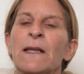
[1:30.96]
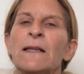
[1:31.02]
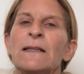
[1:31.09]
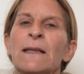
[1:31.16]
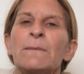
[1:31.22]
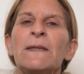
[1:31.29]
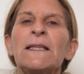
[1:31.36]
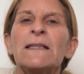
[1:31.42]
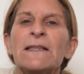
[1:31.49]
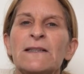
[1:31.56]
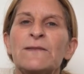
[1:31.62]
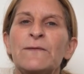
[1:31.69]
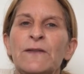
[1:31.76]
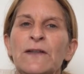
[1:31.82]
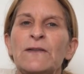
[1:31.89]
let me
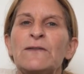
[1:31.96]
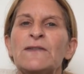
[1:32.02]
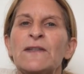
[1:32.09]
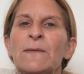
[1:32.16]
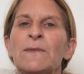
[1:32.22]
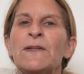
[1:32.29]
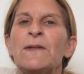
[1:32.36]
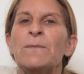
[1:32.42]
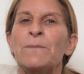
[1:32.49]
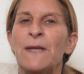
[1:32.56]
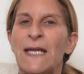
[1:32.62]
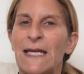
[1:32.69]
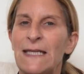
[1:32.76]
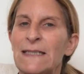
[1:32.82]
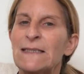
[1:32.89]
list for you some of the
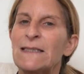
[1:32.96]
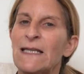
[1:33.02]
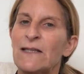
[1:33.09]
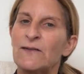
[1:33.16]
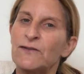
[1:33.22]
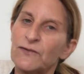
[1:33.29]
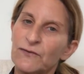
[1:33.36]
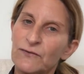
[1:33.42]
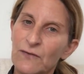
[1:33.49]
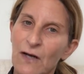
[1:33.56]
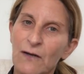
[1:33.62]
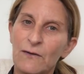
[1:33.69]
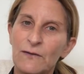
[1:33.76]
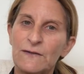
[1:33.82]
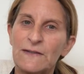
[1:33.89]
pains and
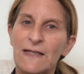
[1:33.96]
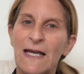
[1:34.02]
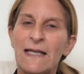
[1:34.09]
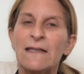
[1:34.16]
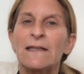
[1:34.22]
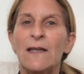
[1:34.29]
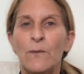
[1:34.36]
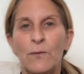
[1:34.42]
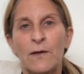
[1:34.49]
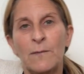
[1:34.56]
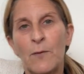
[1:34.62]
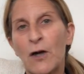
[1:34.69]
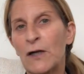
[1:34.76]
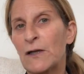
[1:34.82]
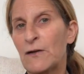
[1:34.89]
struggles that network
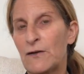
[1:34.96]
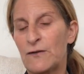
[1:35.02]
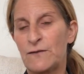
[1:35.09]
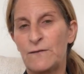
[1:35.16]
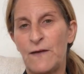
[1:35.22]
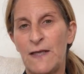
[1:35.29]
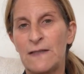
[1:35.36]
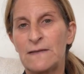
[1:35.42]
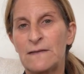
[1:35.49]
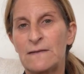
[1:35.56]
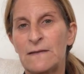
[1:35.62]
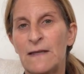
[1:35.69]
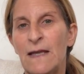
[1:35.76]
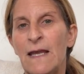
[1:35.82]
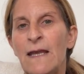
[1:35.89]
marketers face.
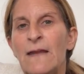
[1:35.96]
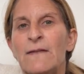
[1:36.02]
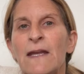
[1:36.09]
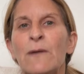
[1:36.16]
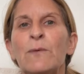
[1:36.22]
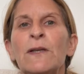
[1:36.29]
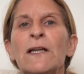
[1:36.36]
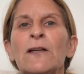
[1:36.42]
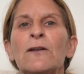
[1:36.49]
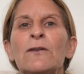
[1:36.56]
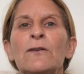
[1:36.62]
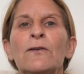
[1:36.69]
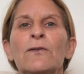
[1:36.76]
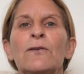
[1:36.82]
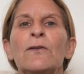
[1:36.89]
They would
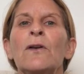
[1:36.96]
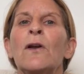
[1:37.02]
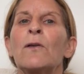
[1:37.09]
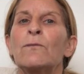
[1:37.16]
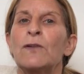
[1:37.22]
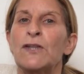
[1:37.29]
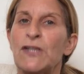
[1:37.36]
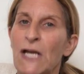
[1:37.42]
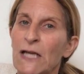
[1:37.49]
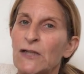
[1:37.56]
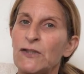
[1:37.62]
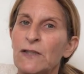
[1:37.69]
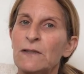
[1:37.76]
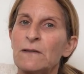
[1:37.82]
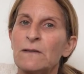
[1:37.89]
include
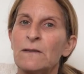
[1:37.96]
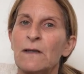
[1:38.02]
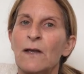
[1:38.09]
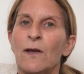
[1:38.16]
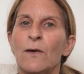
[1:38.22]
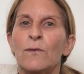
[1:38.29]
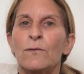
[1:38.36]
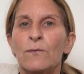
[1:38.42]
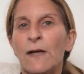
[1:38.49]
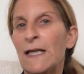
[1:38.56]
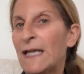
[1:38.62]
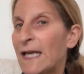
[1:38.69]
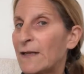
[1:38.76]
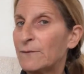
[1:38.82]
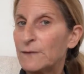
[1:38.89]
rejection,
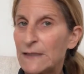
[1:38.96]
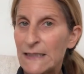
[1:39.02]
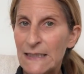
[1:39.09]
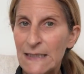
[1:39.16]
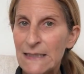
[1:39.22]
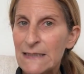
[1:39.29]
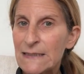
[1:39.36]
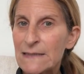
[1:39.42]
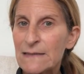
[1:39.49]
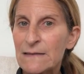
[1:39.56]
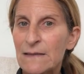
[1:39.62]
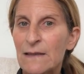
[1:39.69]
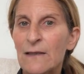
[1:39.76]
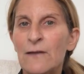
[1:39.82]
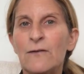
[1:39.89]
running out of leads,
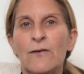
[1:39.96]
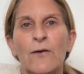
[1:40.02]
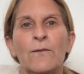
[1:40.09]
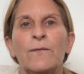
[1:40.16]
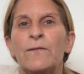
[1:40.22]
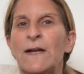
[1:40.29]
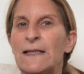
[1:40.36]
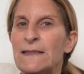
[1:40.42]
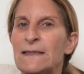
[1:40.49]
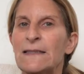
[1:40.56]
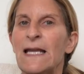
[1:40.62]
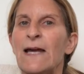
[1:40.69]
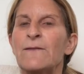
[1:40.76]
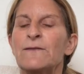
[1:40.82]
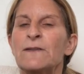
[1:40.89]
no friends
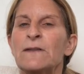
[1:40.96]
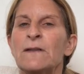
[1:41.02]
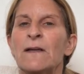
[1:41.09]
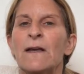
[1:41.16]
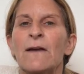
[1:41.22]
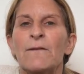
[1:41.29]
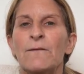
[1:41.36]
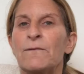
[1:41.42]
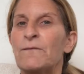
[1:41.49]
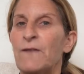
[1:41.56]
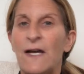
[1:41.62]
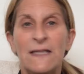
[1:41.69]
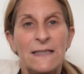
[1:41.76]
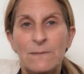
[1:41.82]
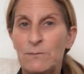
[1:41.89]
left,
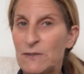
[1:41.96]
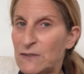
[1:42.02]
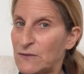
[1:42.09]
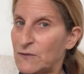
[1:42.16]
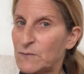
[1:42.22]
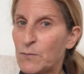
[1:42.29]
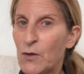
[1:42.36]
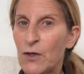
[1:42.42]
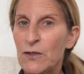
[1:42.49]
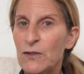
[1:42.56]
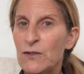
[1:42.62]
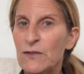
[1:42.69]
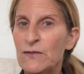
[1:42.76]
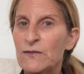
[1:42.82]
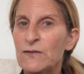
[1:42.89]
finding business
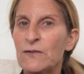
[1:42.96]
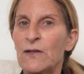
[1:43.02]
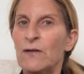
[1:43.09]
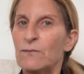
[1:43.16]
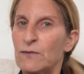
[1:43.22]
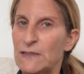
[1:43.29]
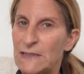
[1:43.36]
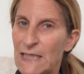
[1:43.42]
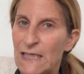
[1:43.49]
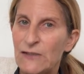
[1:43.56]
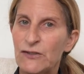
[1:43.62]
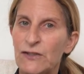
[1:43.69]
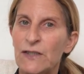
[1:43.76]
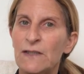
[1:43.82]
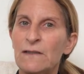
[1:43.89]
partners,
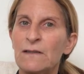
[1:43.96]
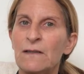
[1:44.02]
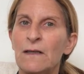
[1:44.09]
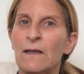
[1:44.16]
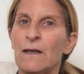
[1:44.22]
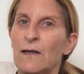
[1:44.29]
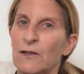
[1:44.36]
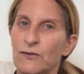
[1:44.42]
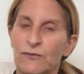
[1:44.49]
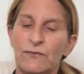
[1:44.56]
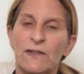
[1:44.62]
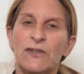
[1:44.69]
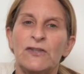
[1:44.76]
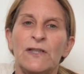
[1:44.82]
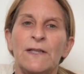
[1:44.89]
retention,
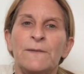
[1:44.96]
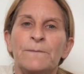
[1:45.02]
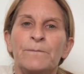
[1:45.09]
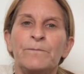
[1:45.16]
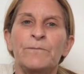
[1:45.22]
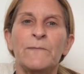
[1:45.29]
attrition,